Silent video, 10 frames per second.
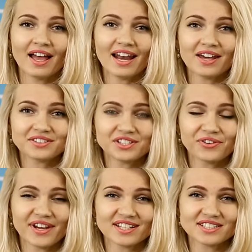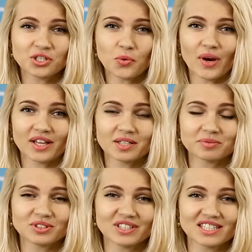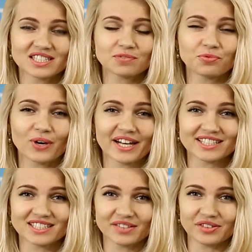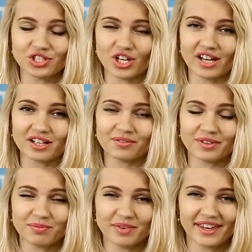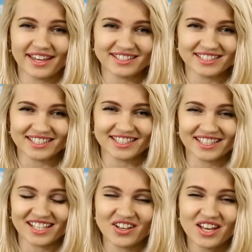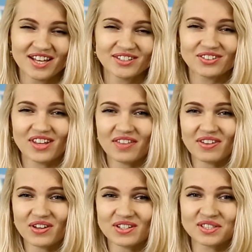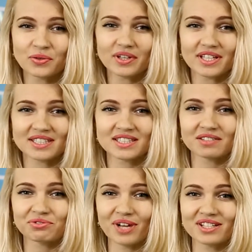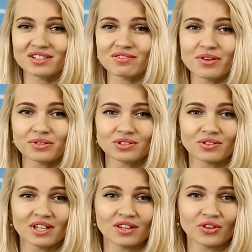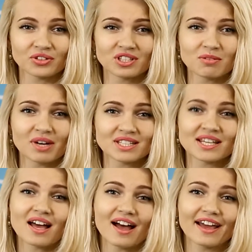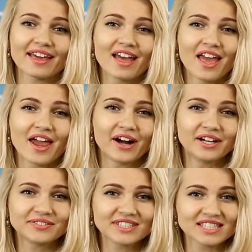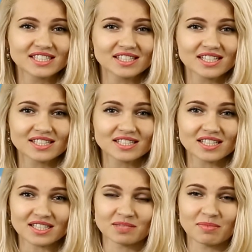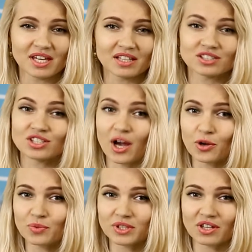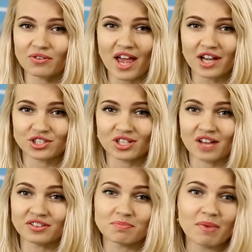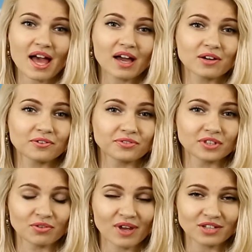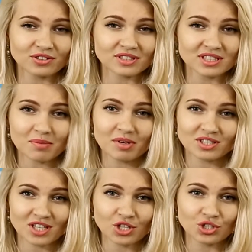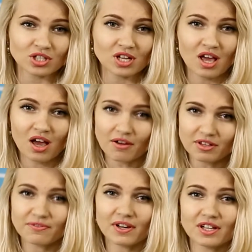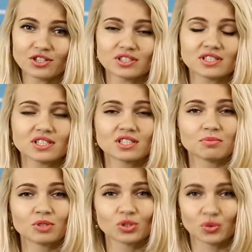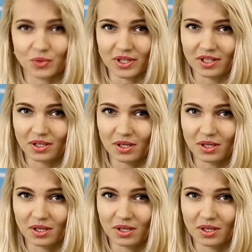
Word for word: Hello dear traders, you're welcome to InstaForex TV channel with me Kate Stichina. Today the US dollar is still trading close to a 13 month high. However, its index is making a downward correction on the back of a gradual stabilization of the financial system in Turkey.